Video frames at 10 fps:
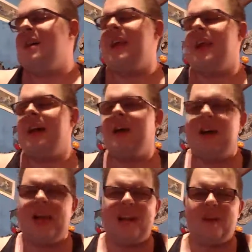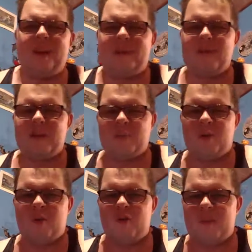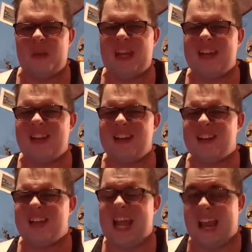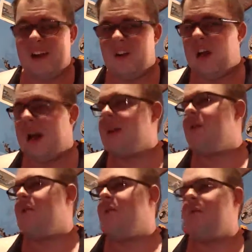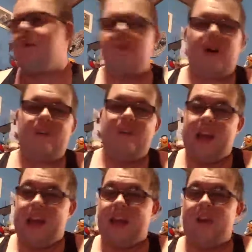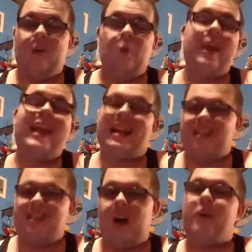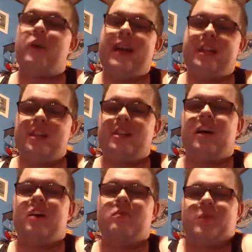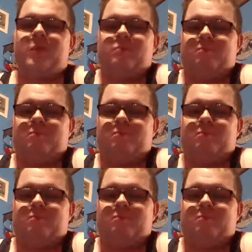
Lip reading: yeah. And your main event was supposed to be the Angle Alliance of Angle, Weak Ass Tongo, and AJ Styles, which,